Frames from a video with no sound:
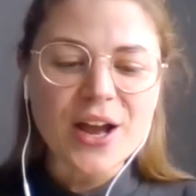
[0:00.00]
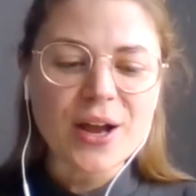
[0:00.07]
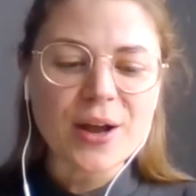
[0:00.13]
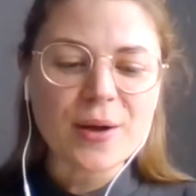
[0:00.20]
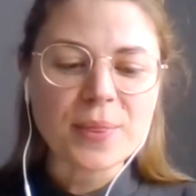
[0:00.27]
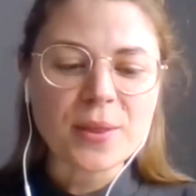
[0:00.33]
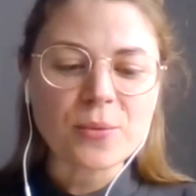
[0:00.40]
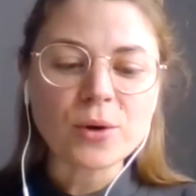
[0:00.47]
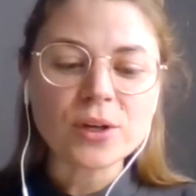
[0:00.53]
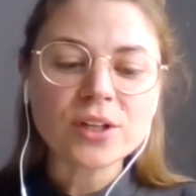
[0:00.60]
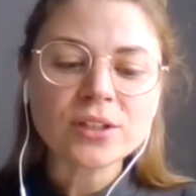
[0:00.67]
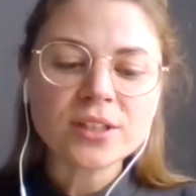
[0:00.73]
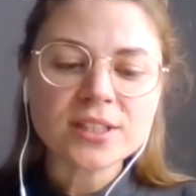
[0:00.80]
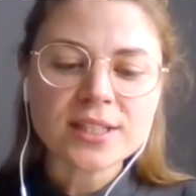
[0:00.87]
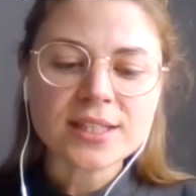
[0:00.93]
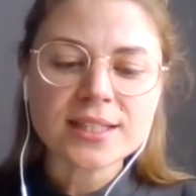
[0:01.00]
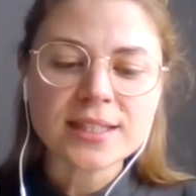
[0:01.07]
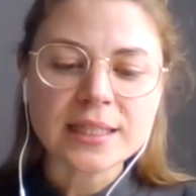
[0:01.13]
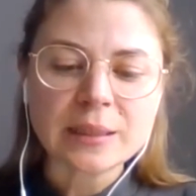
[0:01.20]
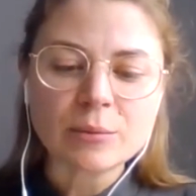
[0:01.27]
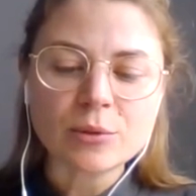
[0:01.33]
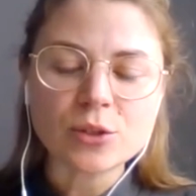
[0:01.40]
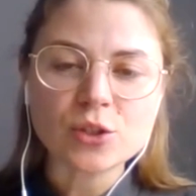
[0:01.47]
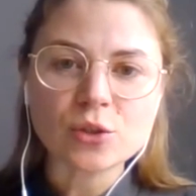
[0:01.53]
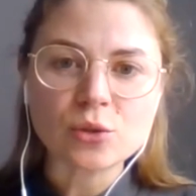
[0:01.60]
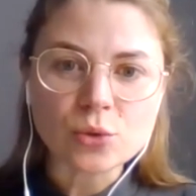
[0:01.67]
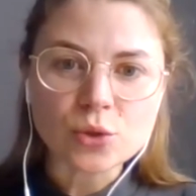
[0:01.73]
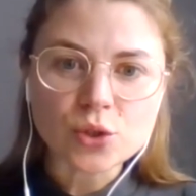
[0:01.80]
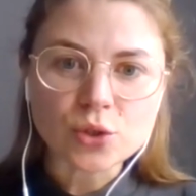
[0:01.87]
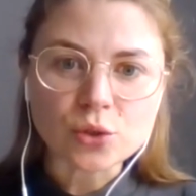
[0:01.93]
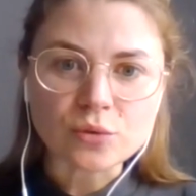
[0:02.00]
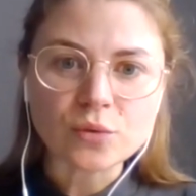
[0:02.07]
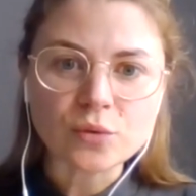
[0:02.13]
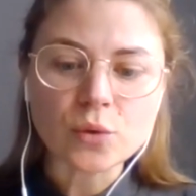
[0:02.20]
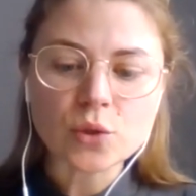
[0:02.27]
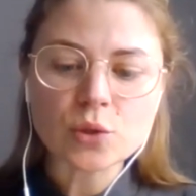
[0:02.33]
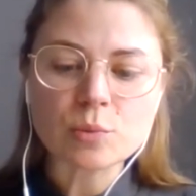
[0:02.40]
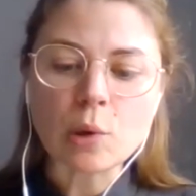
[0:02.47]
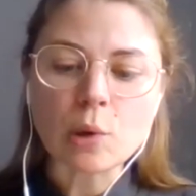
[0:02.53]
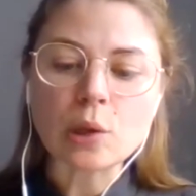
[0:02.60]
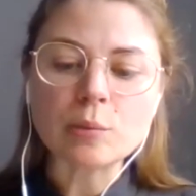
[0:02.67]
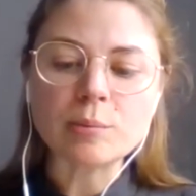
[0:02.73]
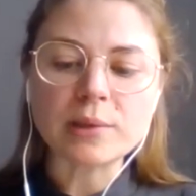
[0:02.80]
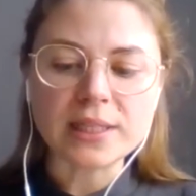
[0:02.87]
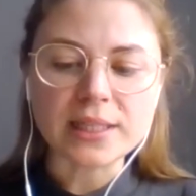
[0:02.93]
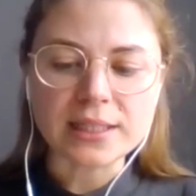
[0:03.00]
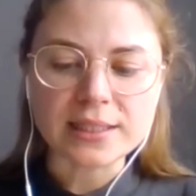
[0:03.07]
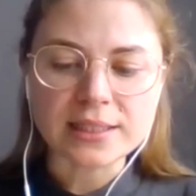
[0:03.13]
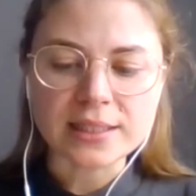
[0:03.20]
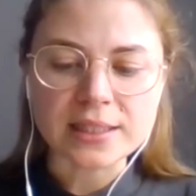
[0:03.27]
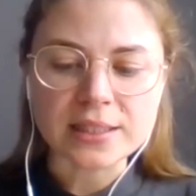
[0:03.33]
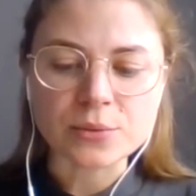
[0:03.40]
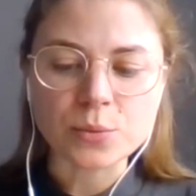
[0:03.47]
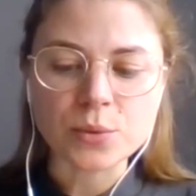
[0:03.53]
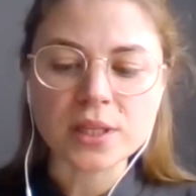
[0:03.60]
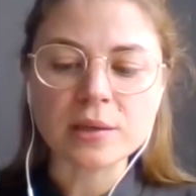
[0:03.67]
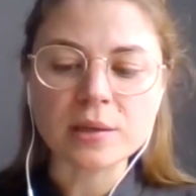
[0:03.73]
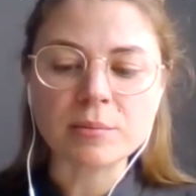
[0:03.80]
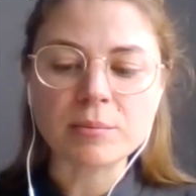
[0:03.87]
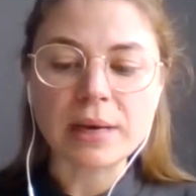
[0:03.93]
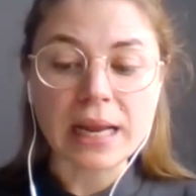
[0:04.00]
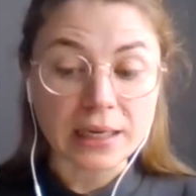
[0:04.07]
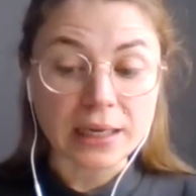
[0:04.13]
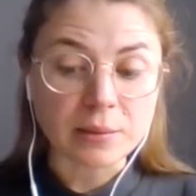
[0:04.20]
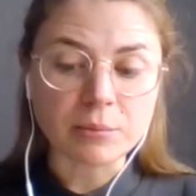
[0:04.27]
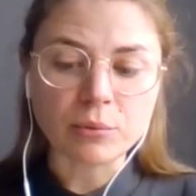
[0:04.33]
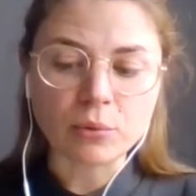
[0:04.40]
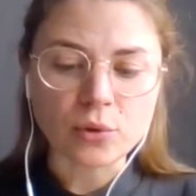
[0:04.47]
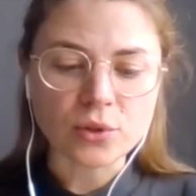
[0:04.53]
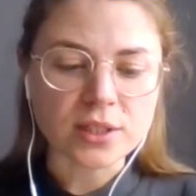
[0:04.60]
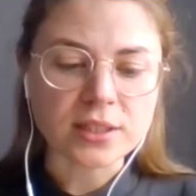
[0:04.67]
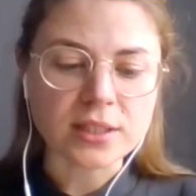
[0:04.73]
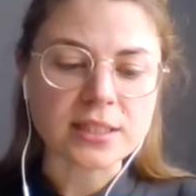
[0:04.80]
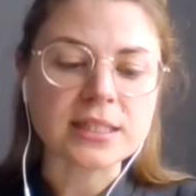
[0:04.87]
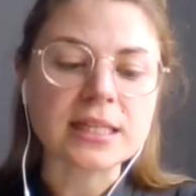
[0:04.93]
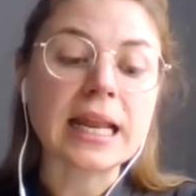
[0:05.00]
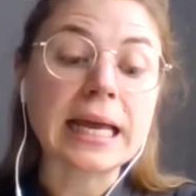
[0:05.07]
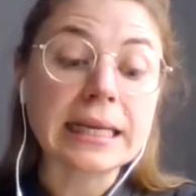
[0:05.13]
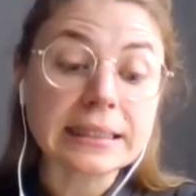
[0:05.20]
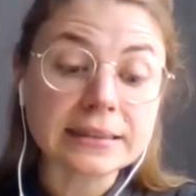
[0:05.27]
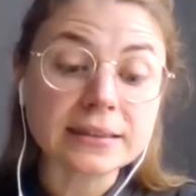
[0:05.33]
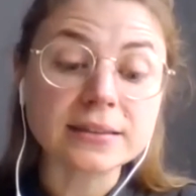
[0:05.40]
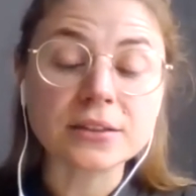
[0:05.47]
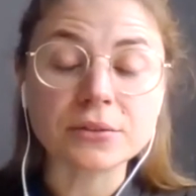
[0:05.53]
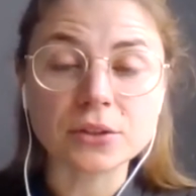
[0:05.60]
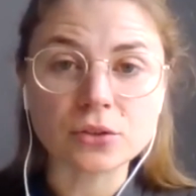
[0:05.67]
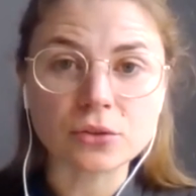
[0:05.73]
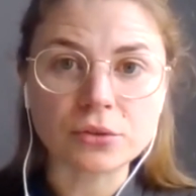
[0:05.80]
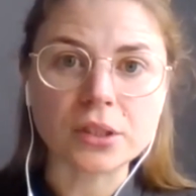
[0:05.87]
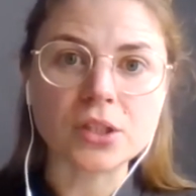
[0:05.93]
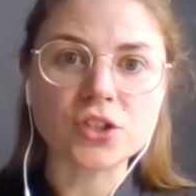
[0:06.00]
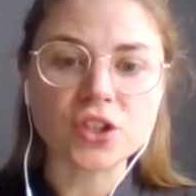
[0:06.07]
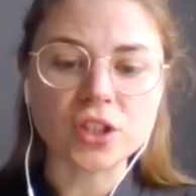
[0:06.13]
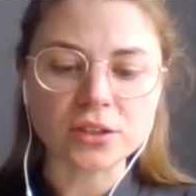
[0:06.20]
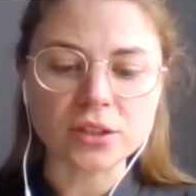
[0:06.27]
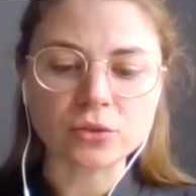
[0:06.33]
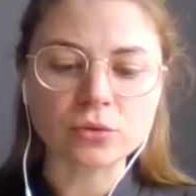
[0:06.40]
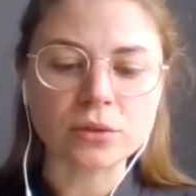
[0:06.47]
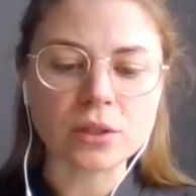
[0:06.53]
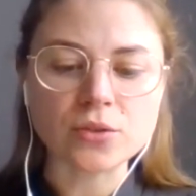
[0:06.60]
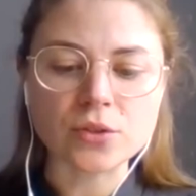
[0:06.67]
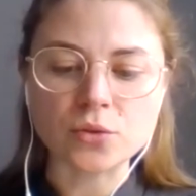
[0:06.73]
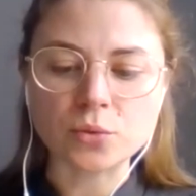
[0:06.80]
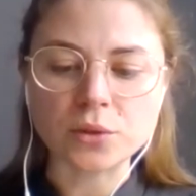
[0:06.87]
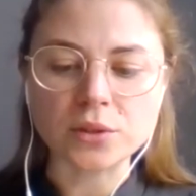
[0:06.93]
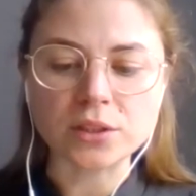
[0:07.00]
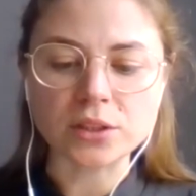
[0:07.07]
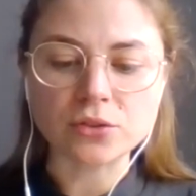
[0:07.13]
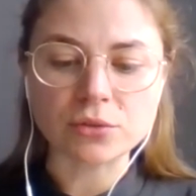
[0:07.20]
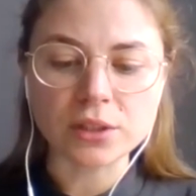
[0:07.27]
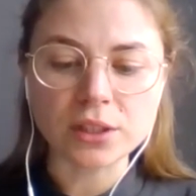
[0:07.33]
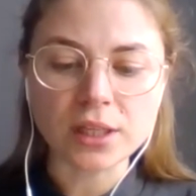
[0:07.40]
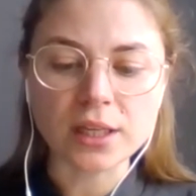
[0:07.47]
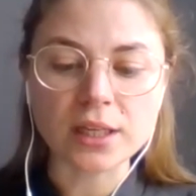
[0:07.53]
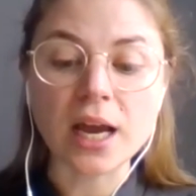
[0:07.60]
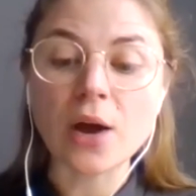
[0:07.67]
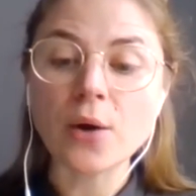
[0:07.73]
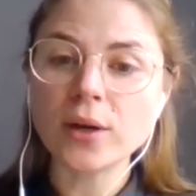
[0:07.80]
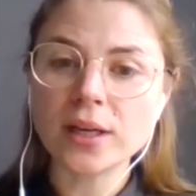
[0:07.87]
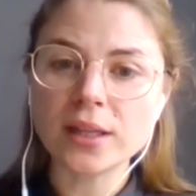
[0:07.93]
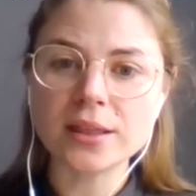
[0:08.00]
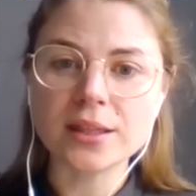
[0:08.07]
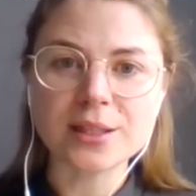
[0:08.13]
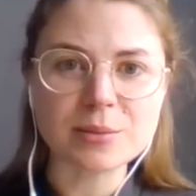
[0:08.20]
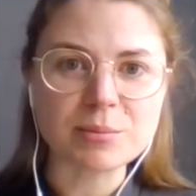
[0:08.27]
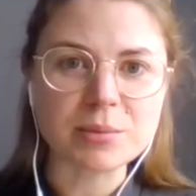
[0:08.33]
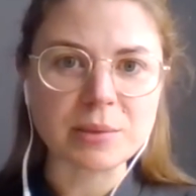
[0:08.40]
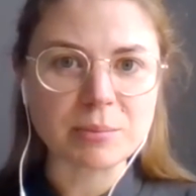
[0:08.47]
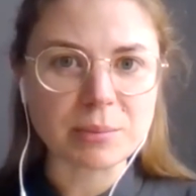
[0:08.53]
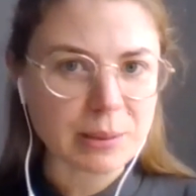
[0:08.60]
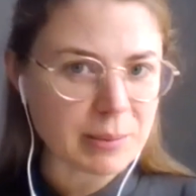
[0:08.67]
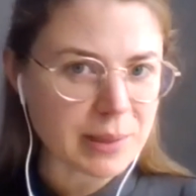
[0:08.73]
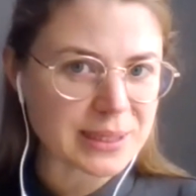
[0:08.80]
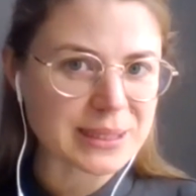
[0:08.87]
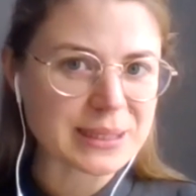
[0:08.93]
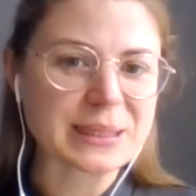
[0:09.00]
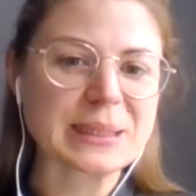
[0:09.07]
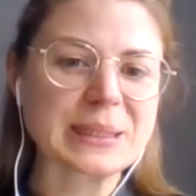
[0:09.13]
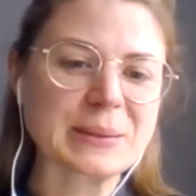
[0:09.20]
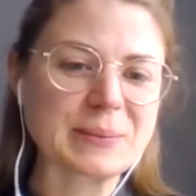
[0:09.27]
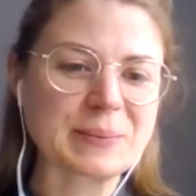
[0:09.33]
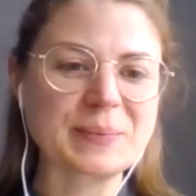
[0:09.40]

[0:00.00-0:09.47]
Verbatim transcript: Uh, what are the sustainable solutions for small places within planning processes like the Territorial Agenda 2023, and how can this be implemented?